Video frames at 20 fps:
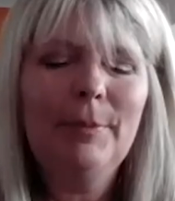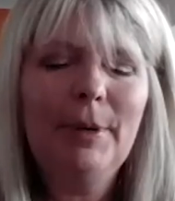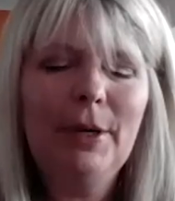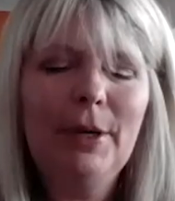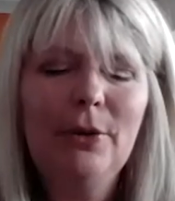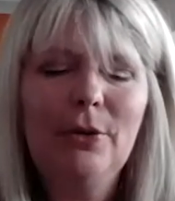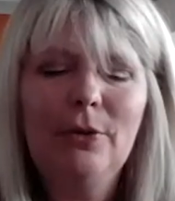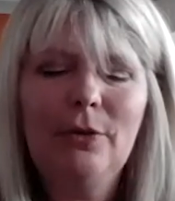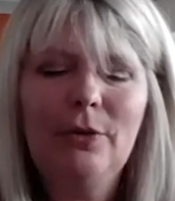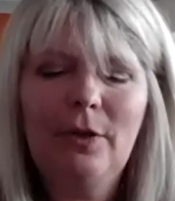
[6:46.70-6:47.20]

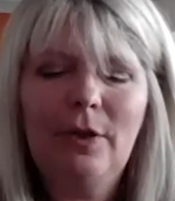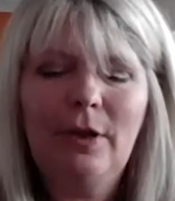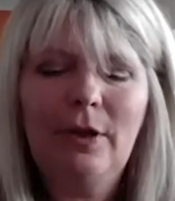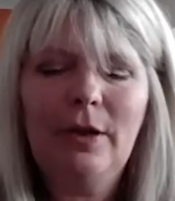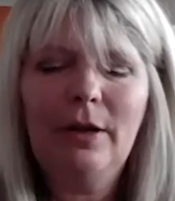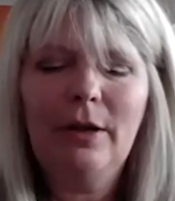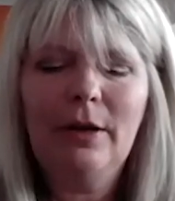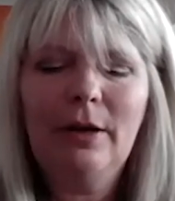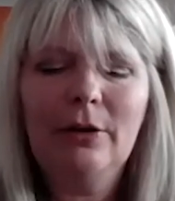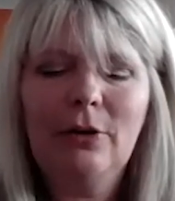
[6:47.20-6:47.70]
mayors
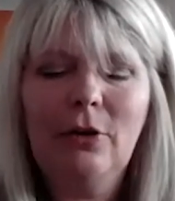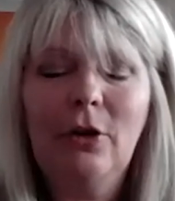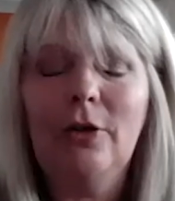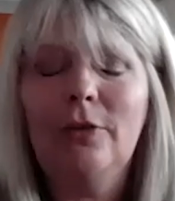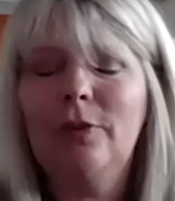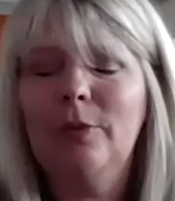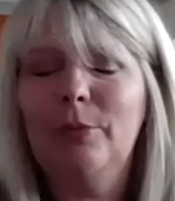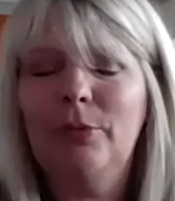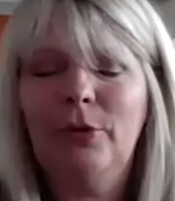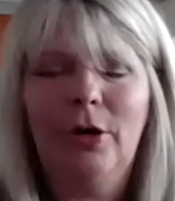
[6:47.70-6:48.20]

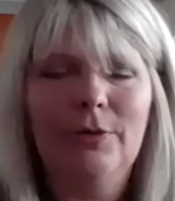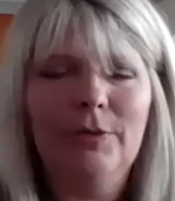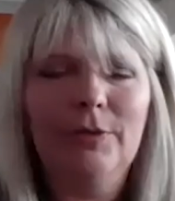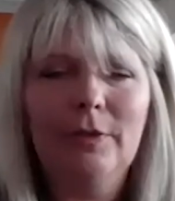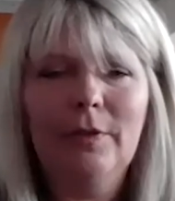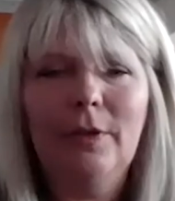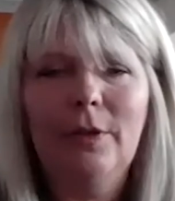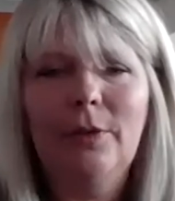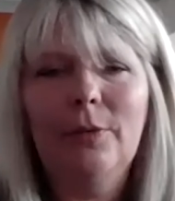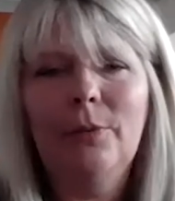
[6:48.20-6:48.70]
across the
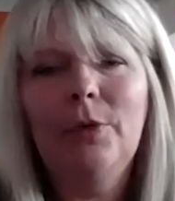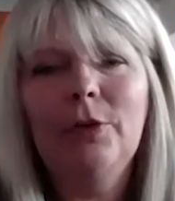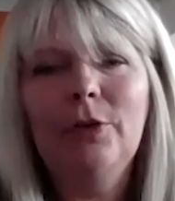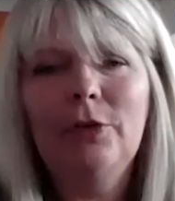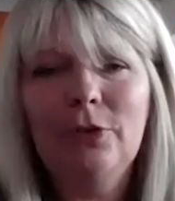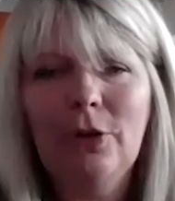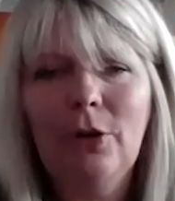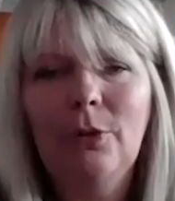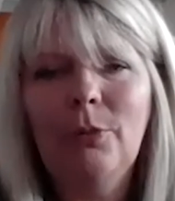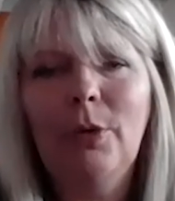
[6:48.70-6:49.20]
province that we
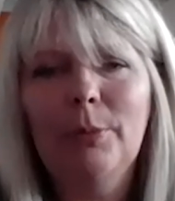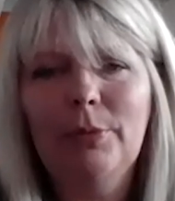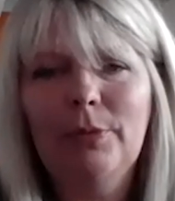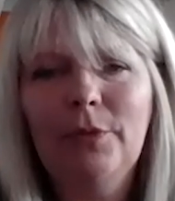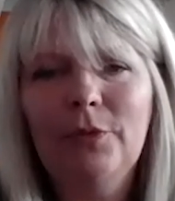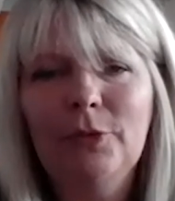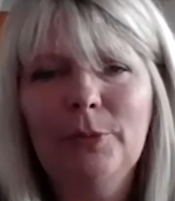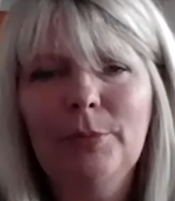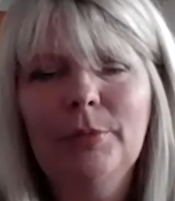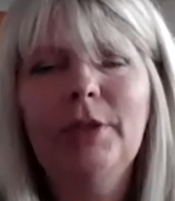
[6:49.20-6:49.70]
do not want
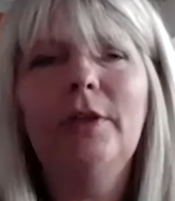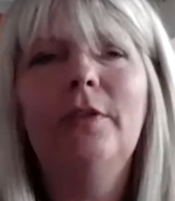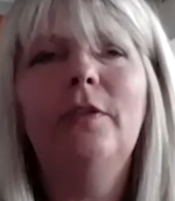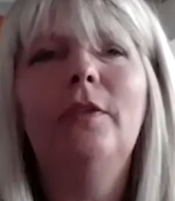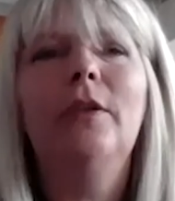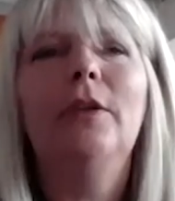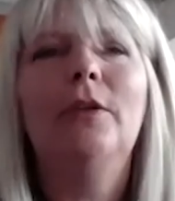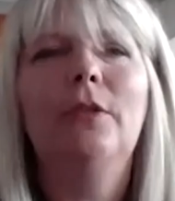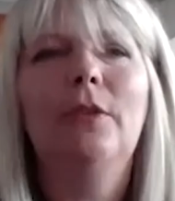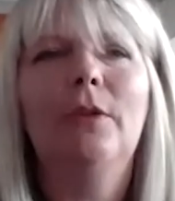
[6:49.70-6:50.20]
provincial
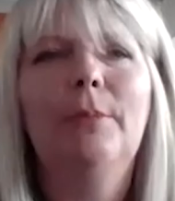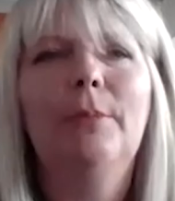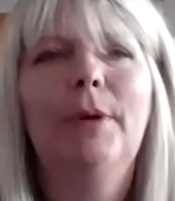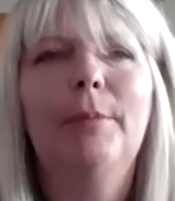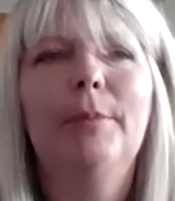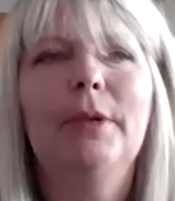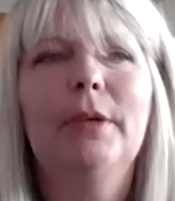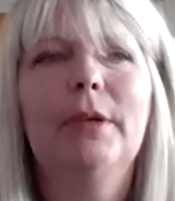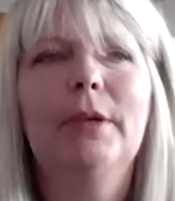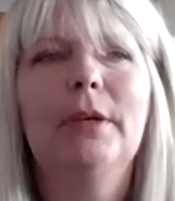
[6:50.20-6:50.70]
policing. The
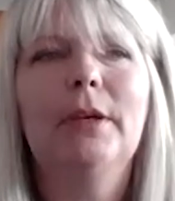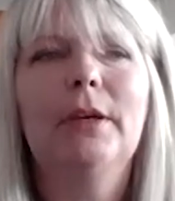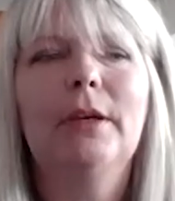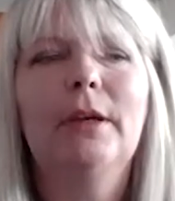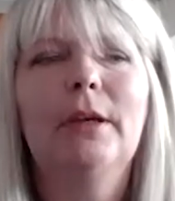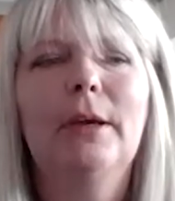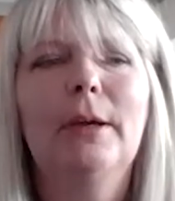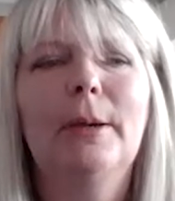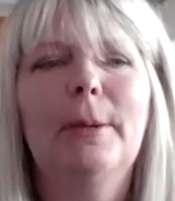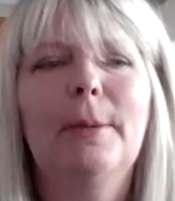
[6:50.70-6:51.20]
public,
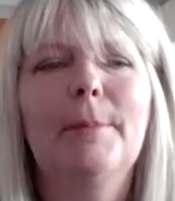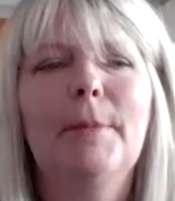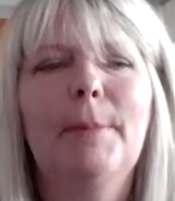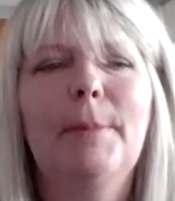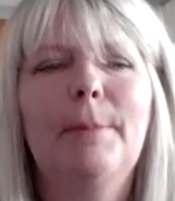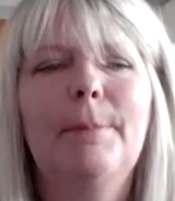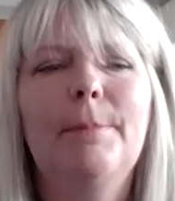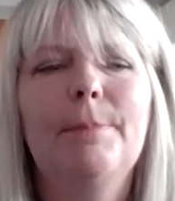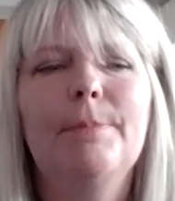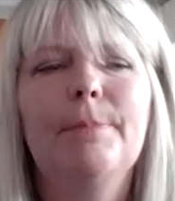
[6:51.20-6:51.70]

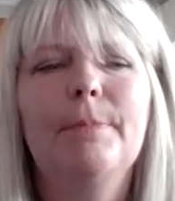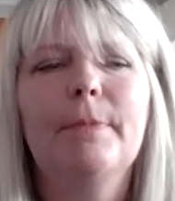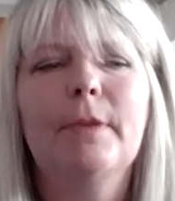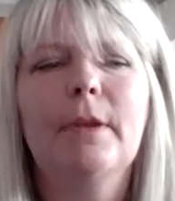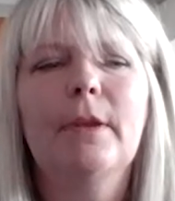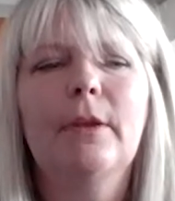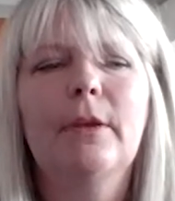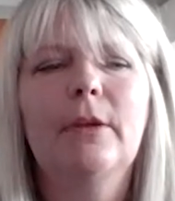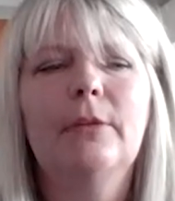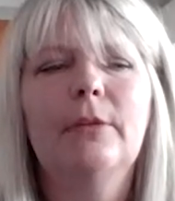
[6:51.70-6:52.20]

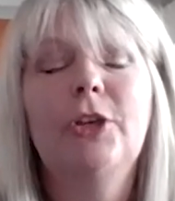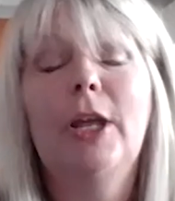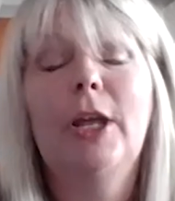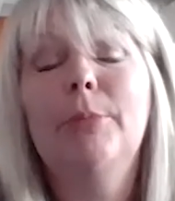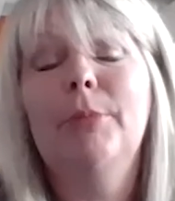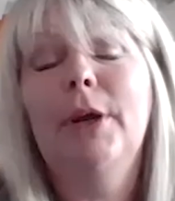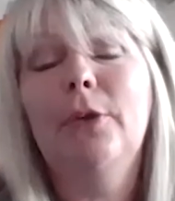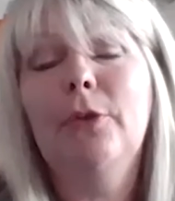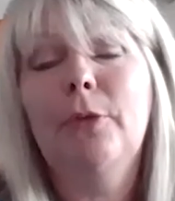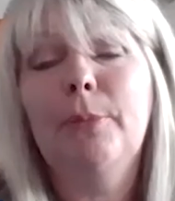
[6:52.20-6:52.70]

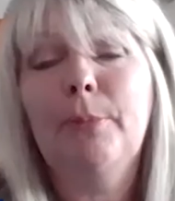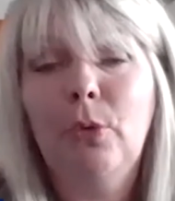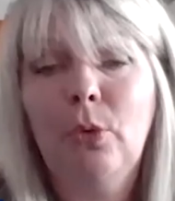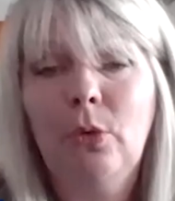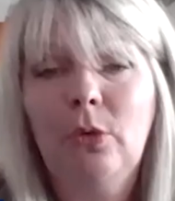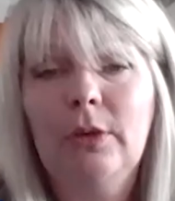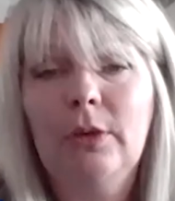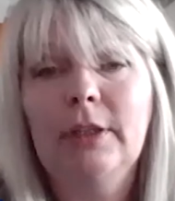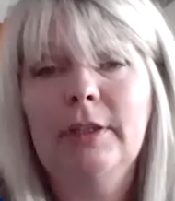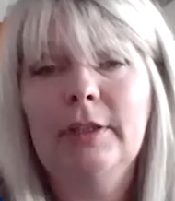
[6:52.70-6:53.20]
Janet Brown's
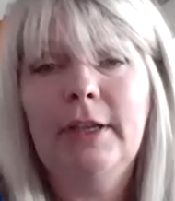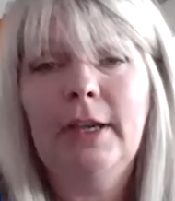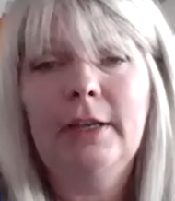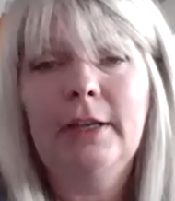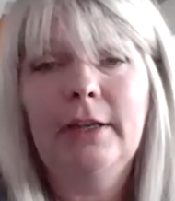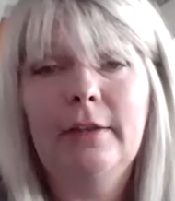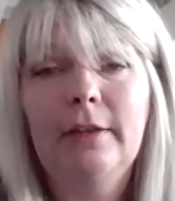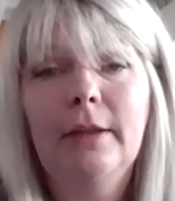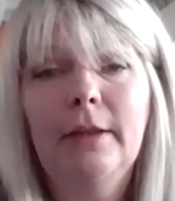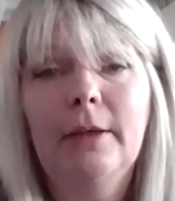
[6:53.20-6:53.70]
poll
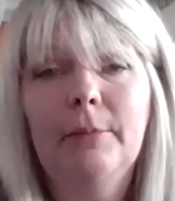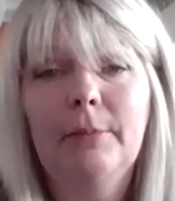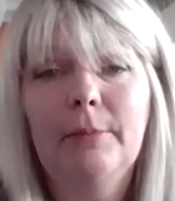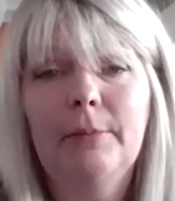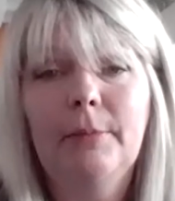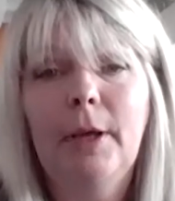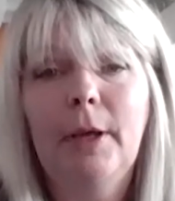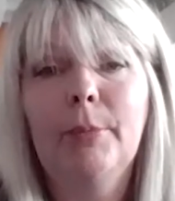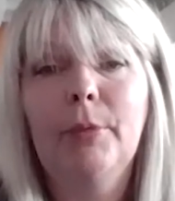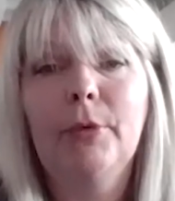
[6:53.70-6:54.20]
indicated that
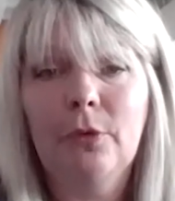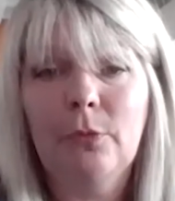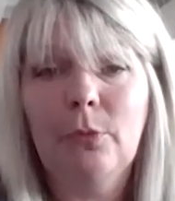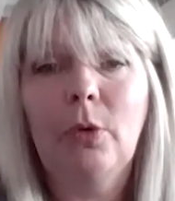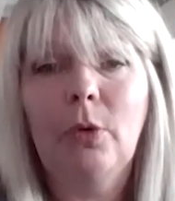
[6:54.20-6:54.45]
Albertans